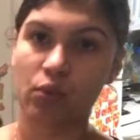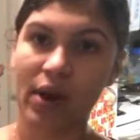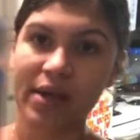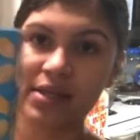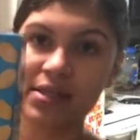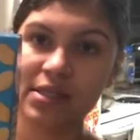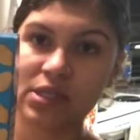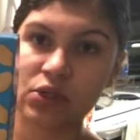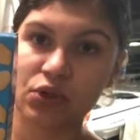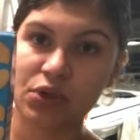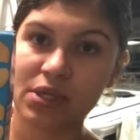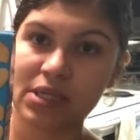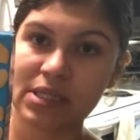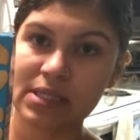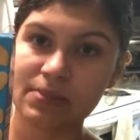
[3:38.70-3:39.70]
Rice
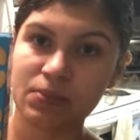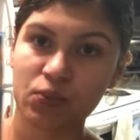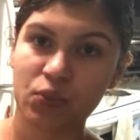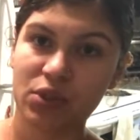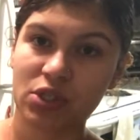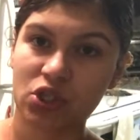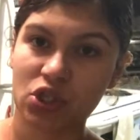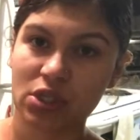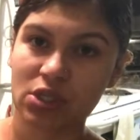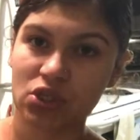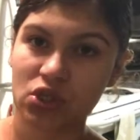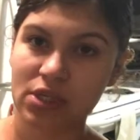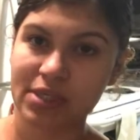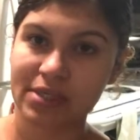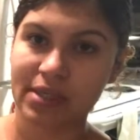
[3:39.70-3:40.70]
Crisp, which is
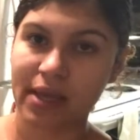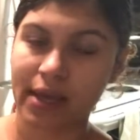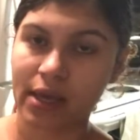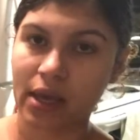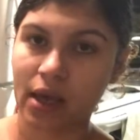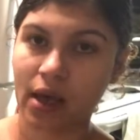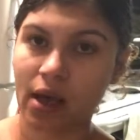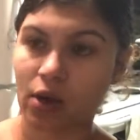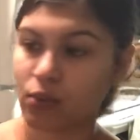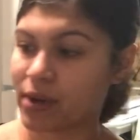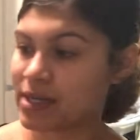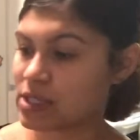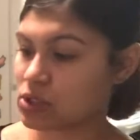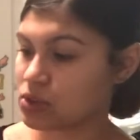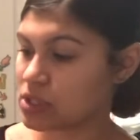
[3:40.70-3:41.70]
just like
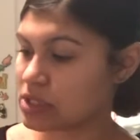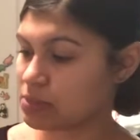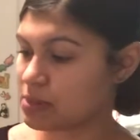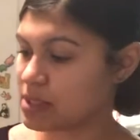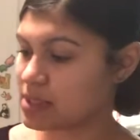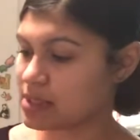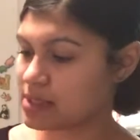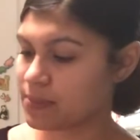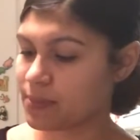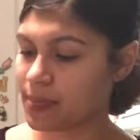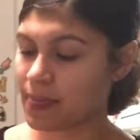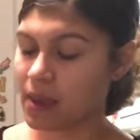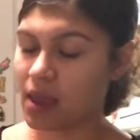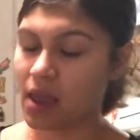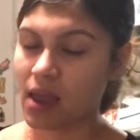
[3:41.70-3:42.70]
Rice Krispies.
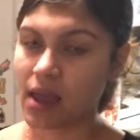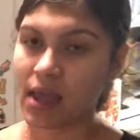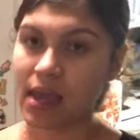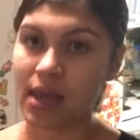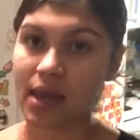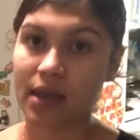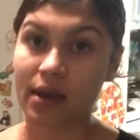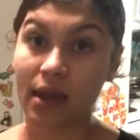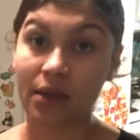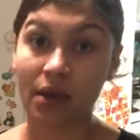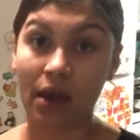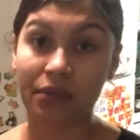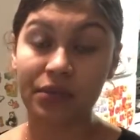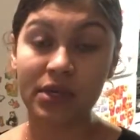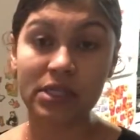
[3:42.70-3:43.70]
And I
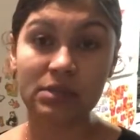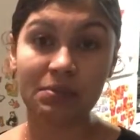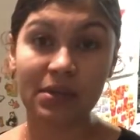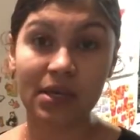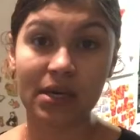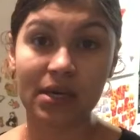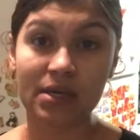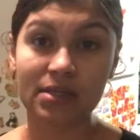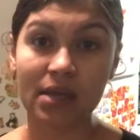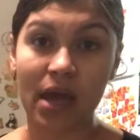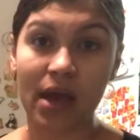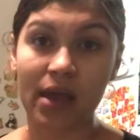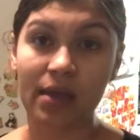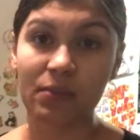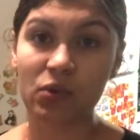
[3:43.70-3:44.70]
got this because
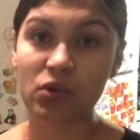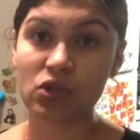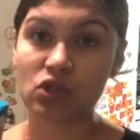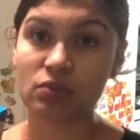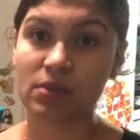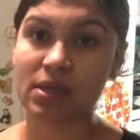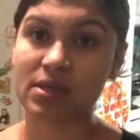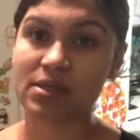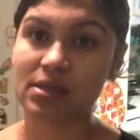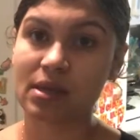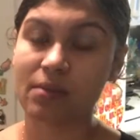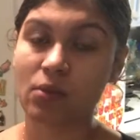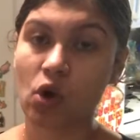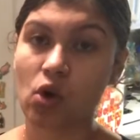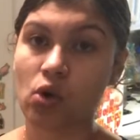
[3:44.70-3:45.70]
I am going to make
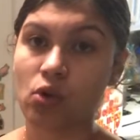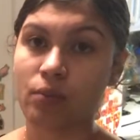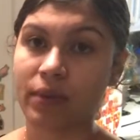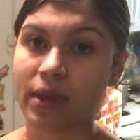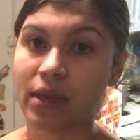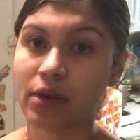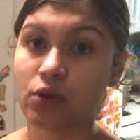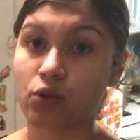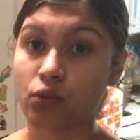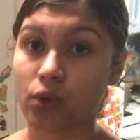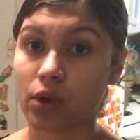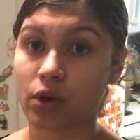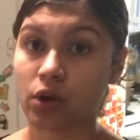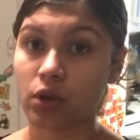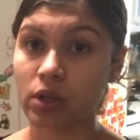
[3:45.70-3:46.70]
some homemade
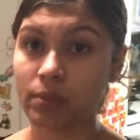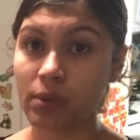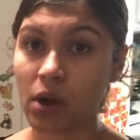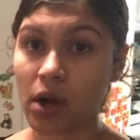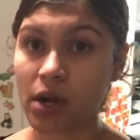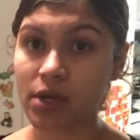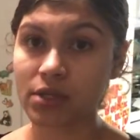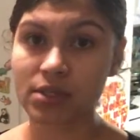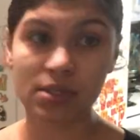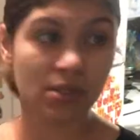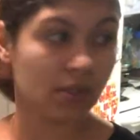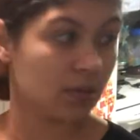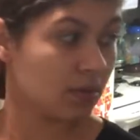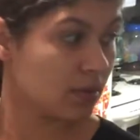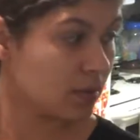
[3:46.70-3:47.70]
granola bars.